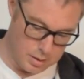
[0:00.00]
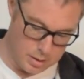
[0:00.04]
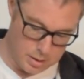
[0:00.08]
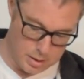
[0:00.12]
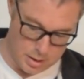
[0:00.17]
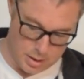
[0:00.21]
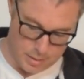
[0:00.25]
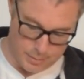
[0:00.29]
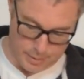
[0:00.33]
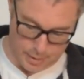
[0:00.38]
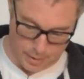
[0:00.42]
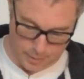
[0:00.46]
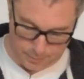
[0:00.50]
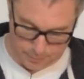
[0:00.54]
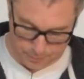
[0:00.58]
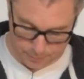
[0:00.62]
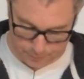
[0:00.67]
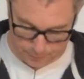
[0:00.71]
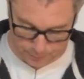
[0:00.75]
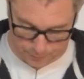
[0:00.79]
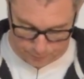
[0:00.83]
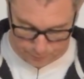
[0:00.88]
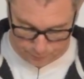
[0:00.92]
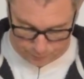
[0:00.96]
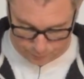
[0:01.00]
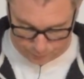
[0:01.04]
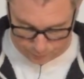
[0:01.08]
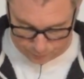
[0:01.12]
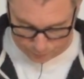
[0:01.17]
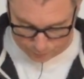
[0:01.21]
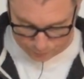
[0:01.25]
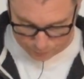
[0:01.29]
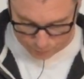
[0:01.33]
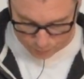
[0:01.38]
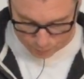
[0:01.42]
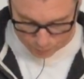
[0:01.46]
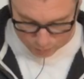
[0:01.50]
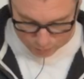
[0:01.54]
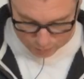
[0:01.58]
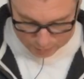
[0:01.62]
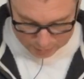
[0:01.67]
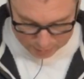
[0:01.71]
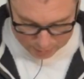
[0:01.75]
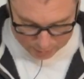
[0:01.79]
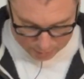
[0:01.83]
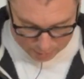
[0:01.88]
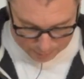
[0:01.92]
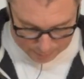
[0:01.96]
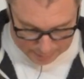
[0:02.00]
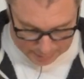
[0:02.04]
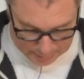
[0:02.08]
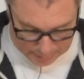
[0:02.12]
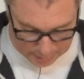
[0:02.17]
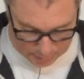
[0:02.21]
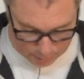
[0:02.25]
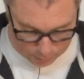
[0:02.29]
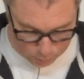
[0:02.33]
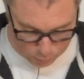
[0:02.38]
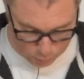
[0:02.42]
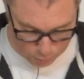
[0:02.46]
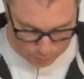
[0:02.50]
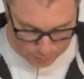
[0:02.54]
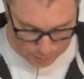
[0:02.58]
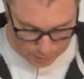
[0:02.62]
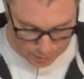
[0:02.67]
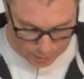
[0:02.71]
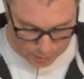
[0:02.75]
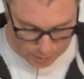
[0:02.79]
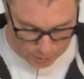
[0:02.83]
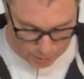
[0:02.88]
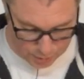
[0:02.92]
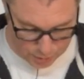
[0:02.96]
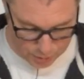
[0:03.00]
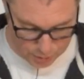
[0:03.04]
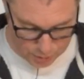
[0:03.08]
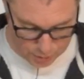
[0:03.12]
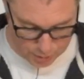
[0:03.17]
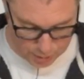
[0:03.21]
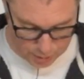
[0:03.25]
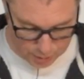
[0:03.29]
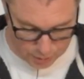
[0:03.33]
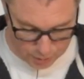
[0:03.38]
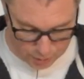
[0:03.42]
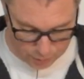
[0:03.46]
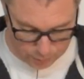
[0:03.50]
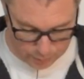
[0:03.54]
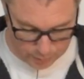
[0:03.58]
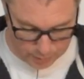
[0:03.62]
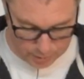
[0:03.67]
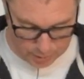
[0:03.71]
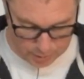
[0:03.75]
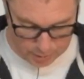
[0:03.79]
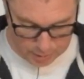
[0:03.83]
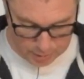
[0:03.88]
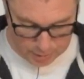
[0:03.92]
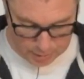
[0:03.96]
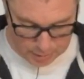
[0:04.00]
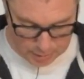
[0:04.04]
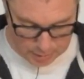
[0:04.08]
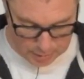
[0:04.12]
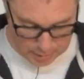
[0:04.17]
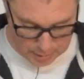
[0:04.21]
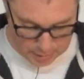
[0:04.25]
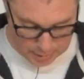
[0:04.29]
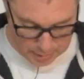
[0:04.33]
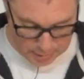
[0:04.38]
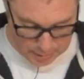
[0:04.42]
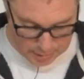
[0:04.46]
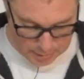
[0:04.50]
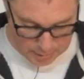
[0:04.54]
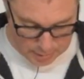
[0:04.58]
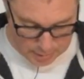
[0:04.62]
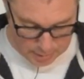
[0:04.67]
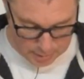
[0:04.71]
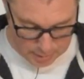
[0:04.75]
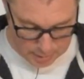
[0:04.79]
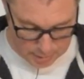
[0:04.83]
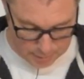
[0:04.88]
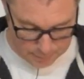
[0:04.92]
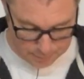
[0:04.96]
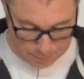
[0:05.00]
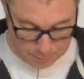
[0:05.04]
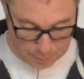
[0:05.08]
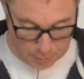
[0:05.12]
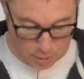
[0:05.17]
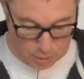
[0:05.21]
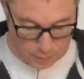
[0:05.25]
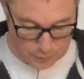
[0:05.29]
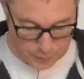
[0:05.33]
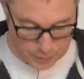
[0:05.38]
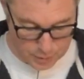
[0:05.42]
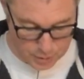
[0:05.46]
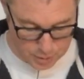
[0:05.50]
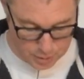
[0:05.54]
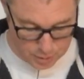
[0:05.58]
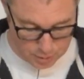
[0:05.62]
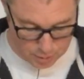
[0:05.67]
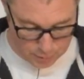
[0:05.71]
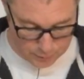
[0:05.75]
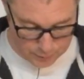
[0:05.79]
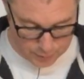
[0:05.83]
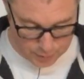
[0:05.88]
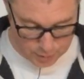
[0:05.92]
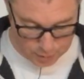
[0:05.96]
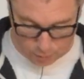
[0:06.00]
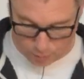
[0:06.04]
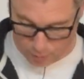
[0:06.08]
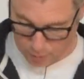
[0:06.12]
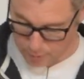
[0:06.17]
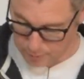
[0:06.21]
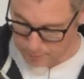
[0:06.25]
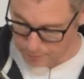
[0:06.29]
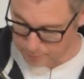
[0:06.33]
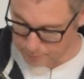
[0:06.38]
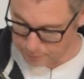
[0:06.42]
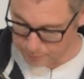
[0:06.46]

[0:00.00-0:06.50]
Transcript: There we are. Of course that's going to be a little warm to the touch to start off with, but not for too long.